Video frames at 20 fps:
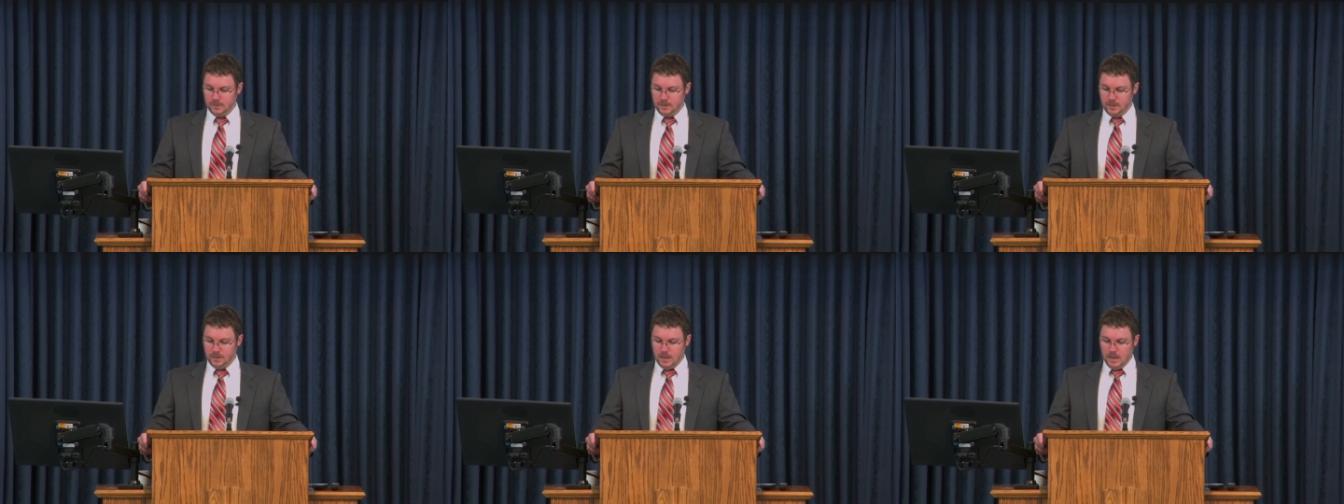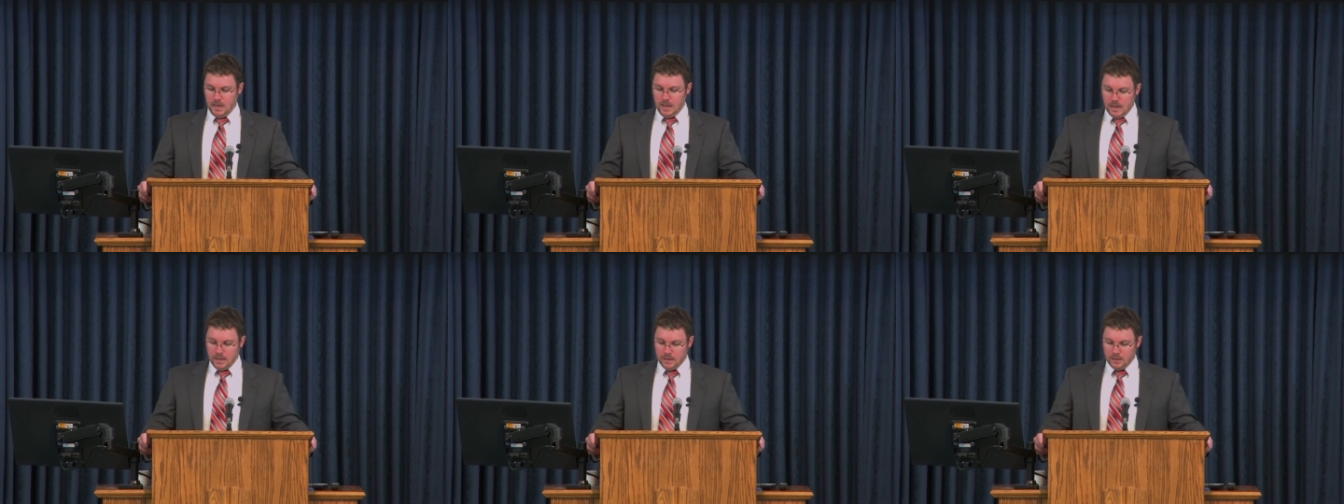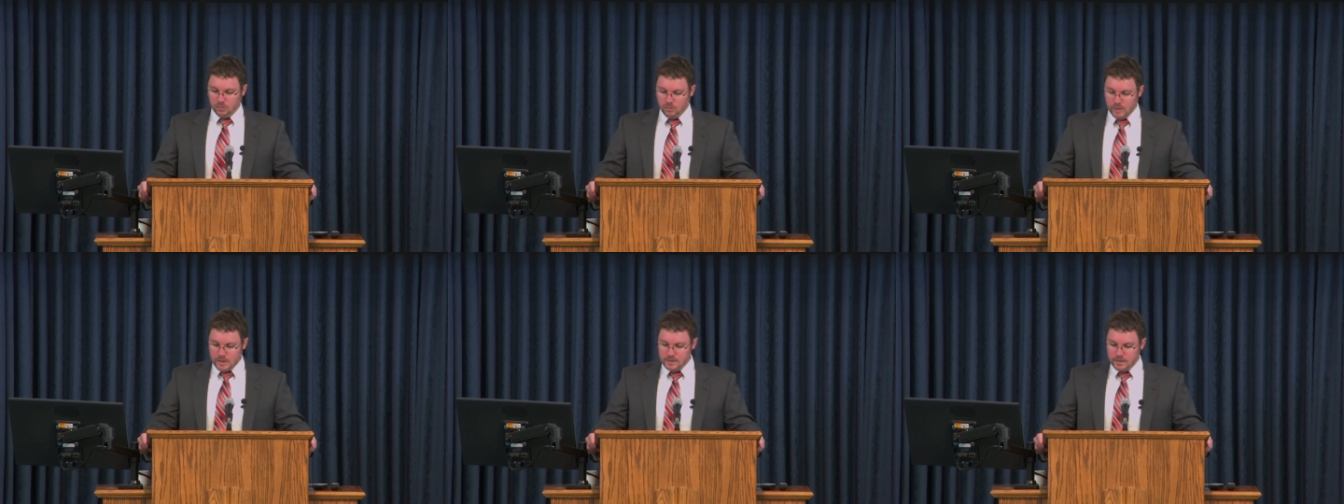In the
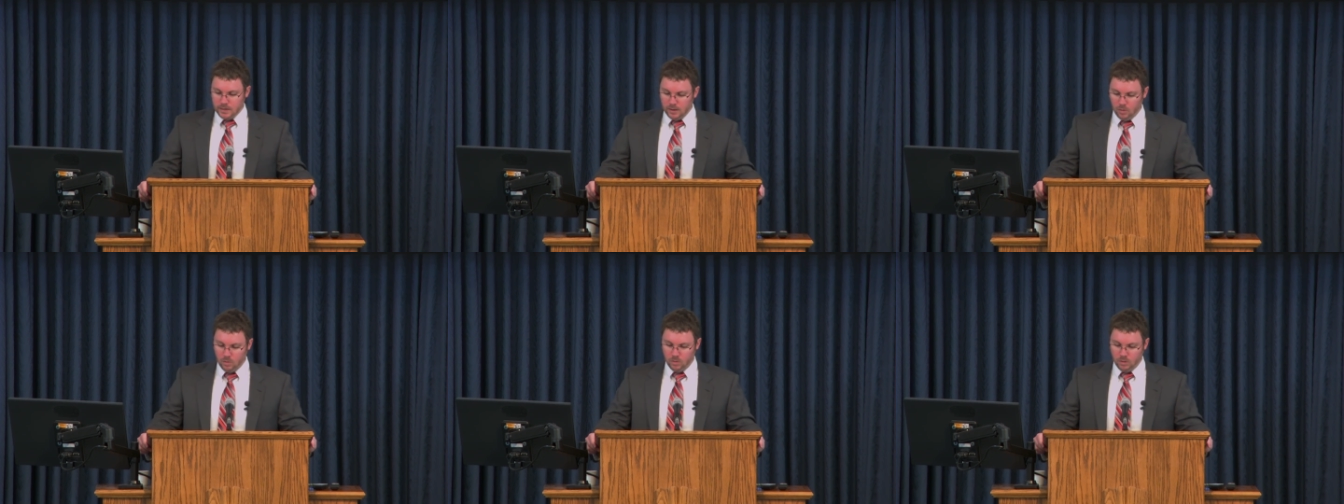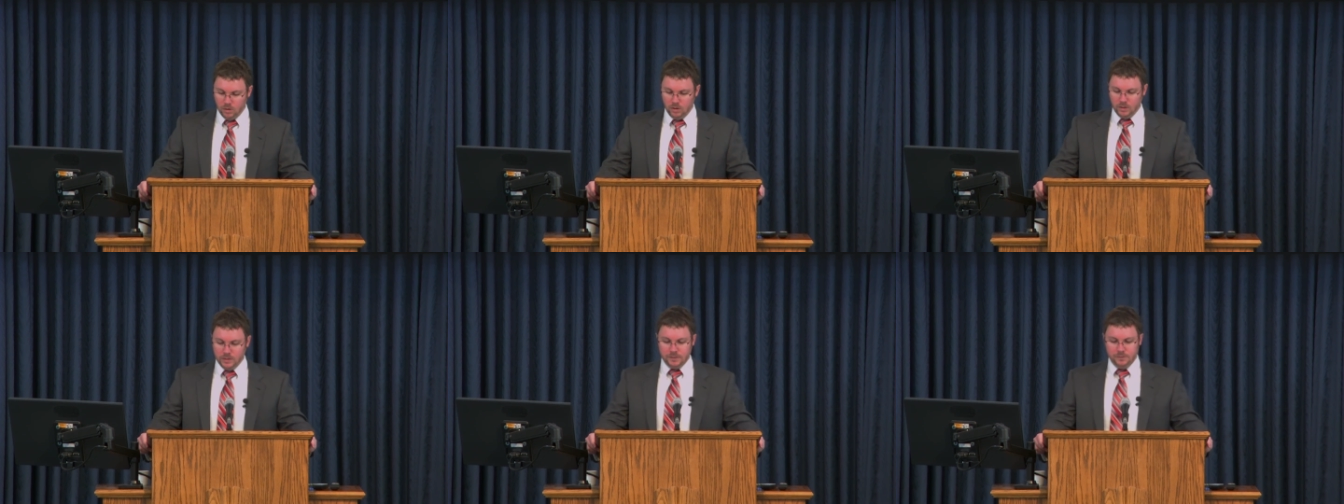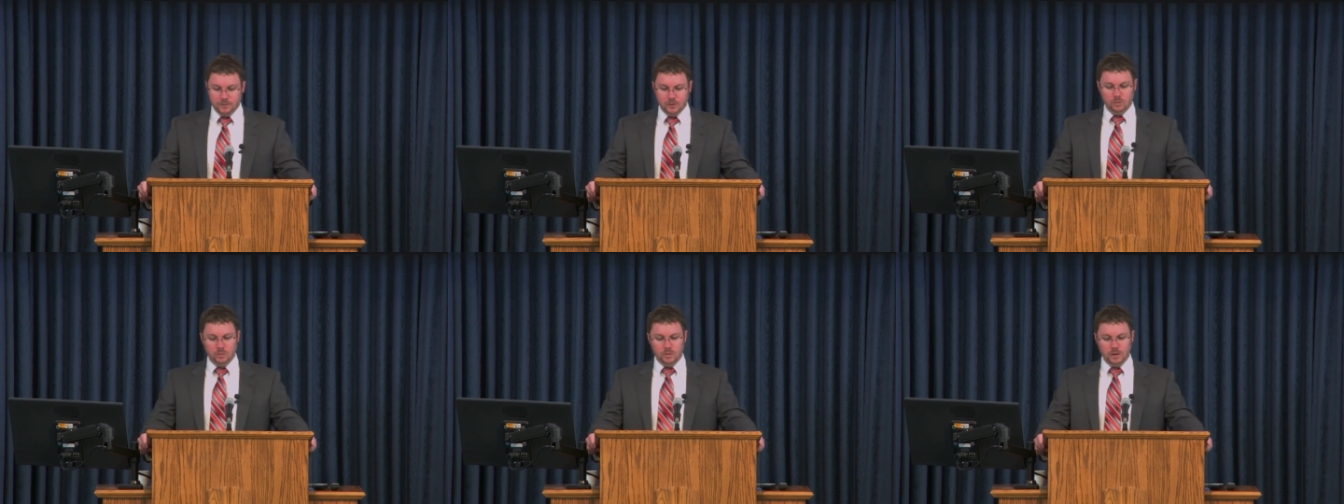retail world, if
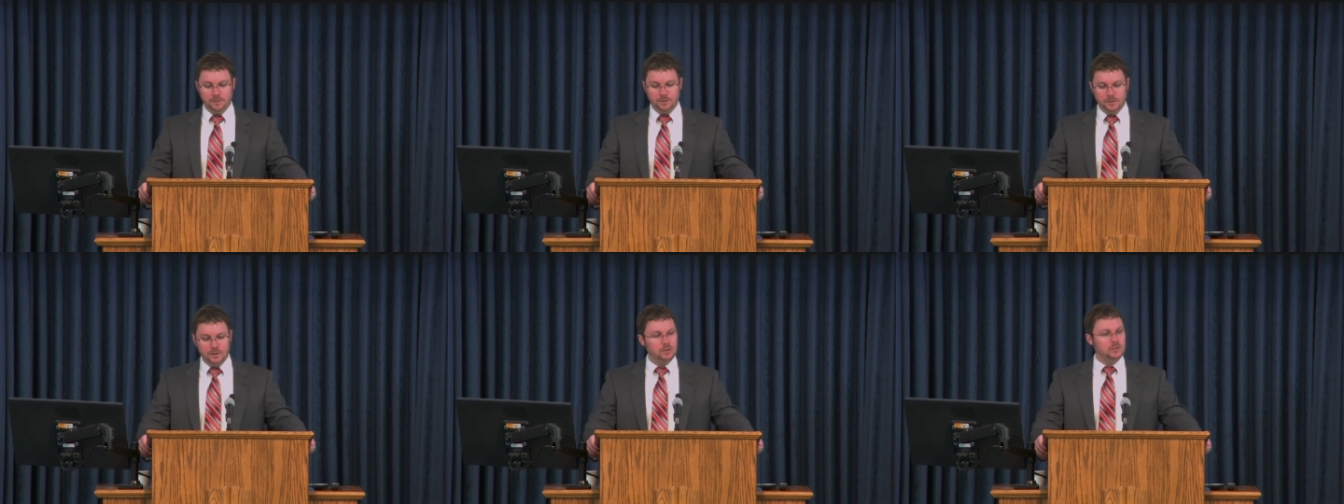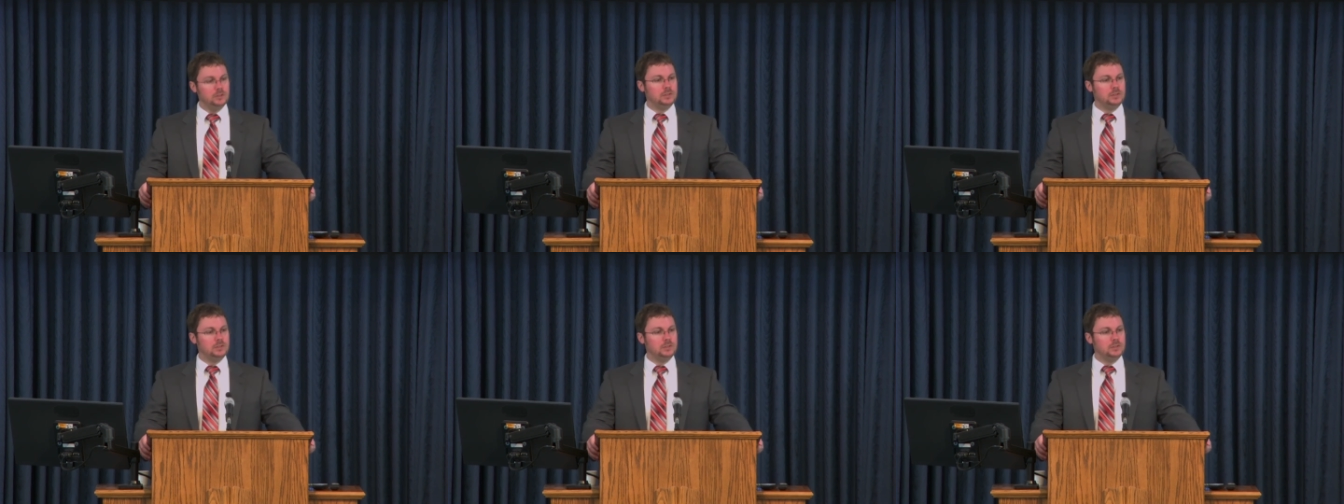you refuse